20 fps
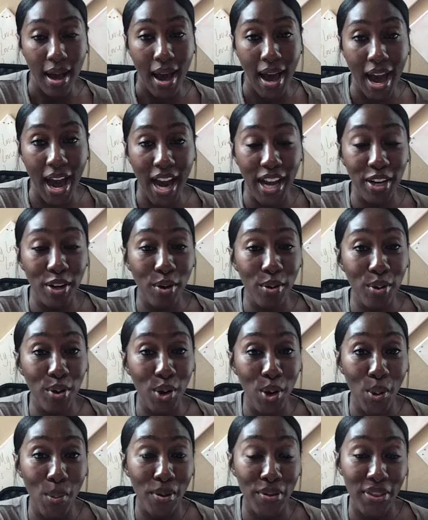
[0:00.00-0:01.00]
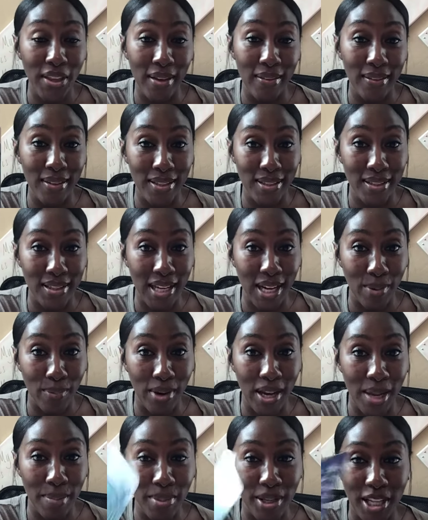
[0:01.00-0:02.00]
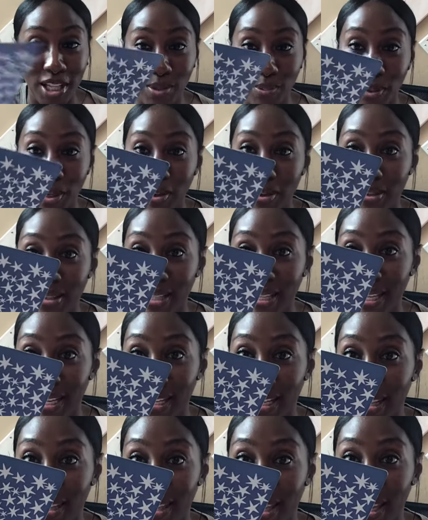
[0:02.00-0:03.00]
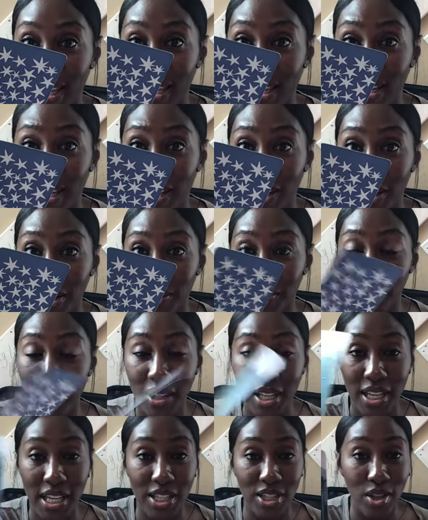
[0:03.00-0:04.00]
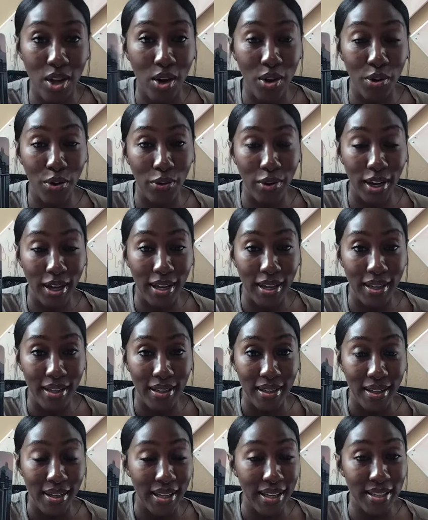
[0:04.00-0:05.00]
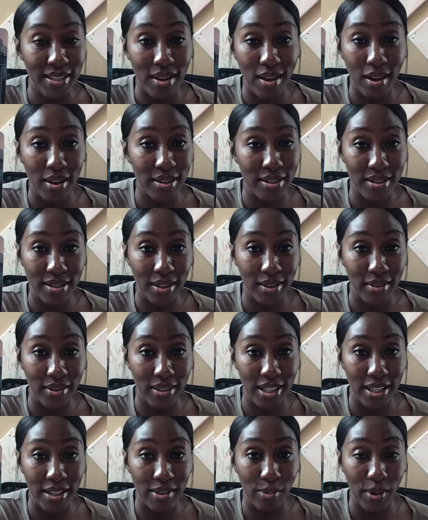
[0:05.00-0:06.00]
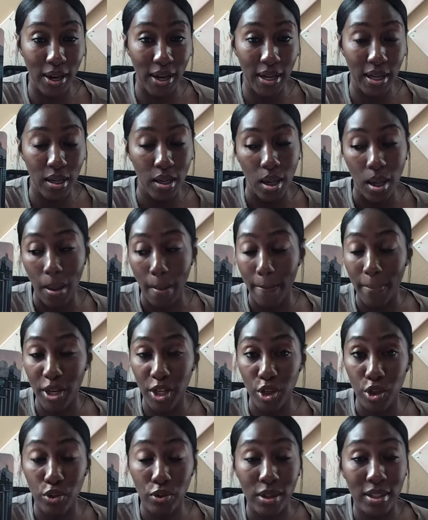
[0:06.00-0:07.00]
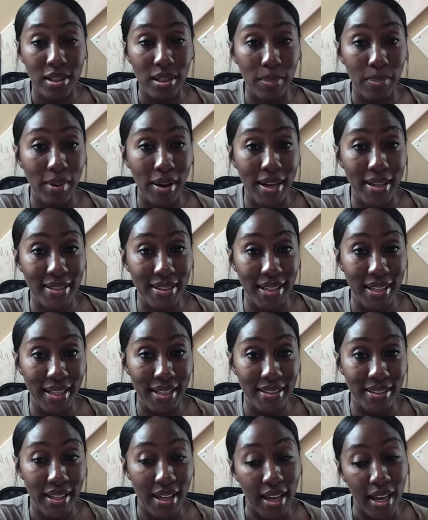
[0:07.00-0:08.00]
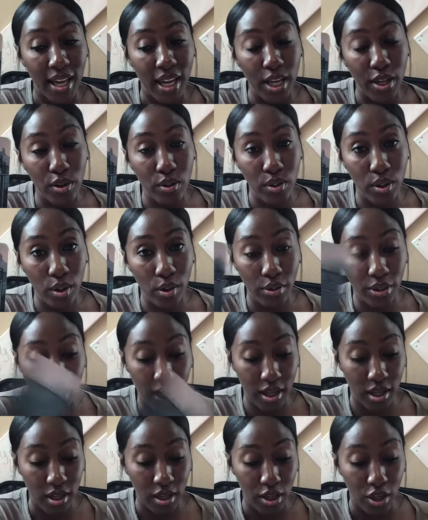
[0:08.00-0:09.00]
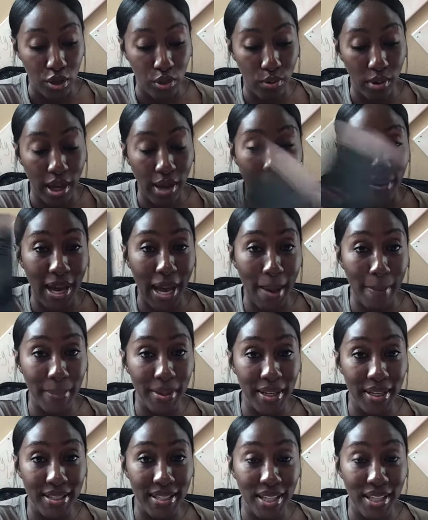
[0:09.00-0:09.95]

I don't know what that looks like, right? Because we don't see anything in here. It's all gray. It's all uncertainty, right? But you trust the process, and you know that you have happiness